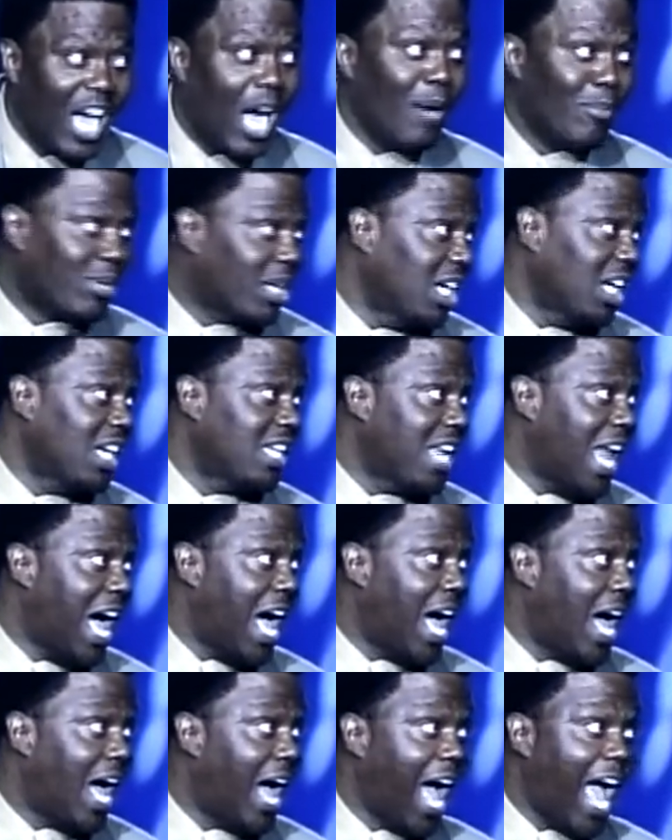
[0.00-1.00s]
I'm good
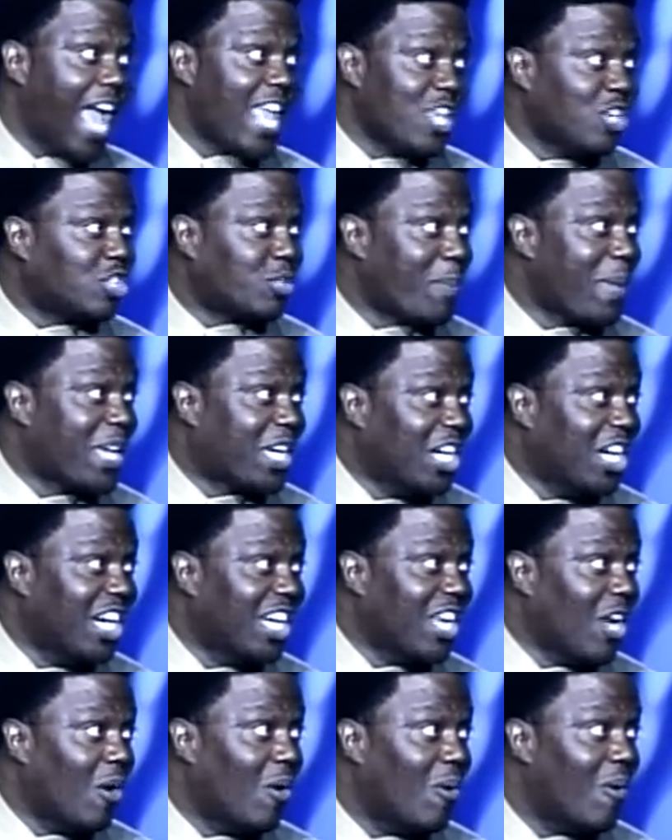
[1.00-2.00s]
now. I ain't used to be
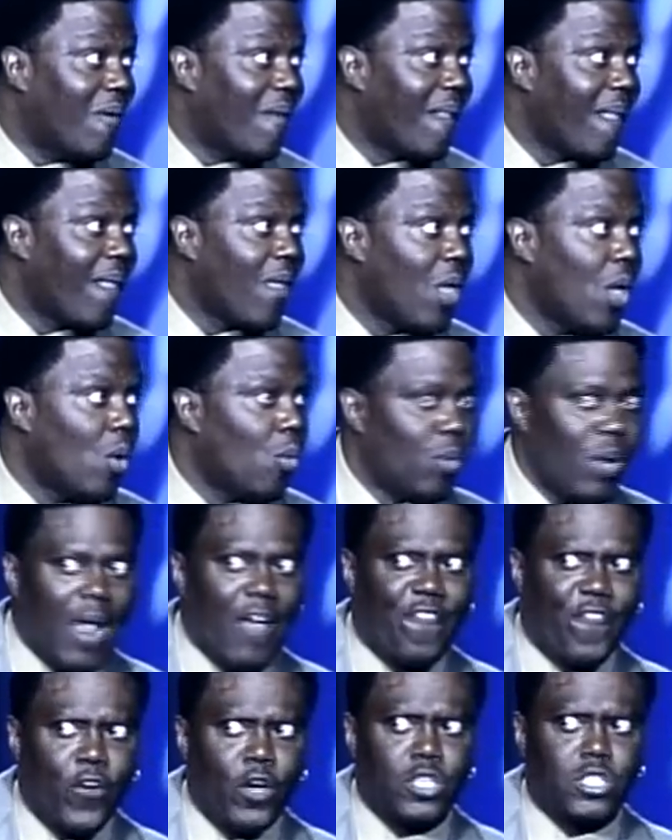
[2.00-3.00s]
good, though. When
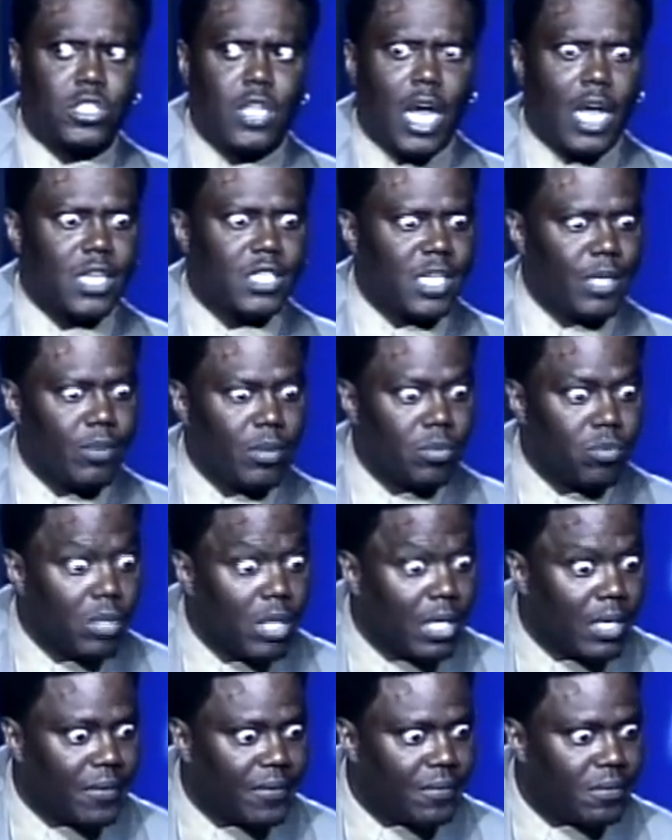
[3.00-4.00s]
I first started, shit was
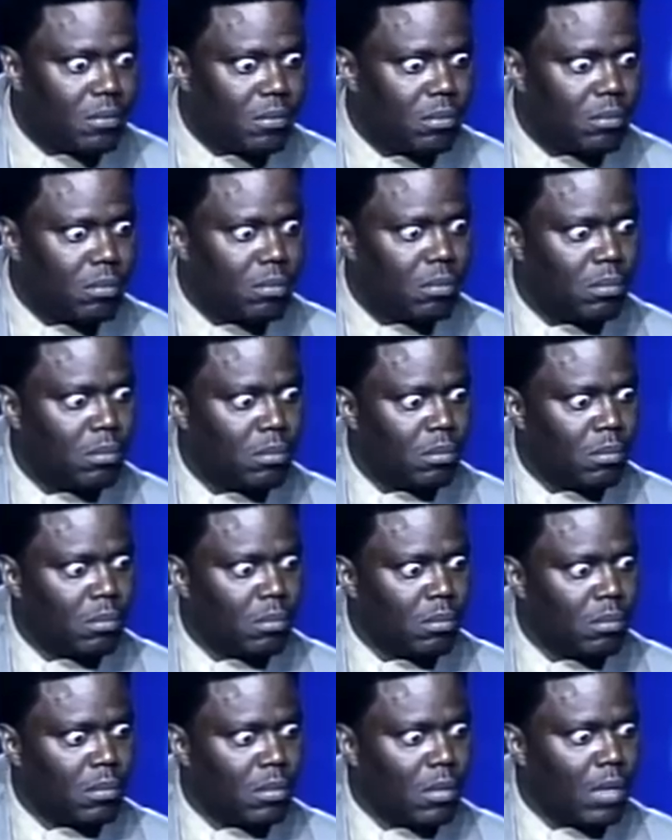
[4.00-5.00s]
rough.
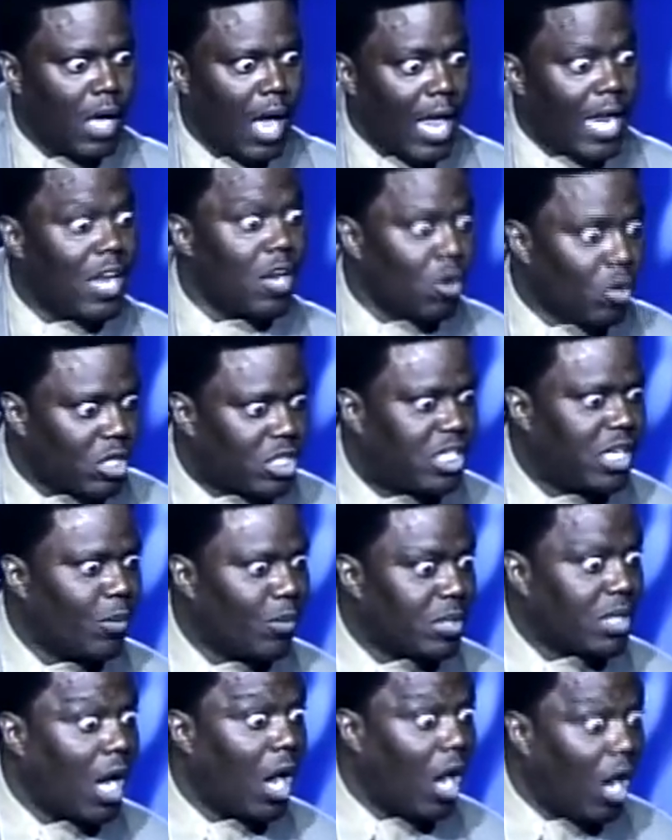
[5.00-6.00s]
I didn't know this shit
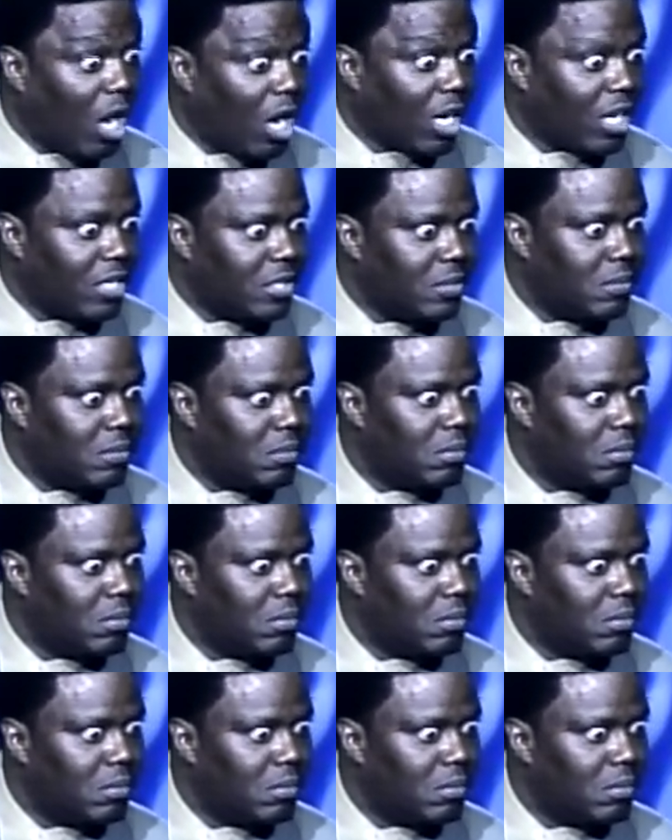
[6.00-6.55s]
was an art.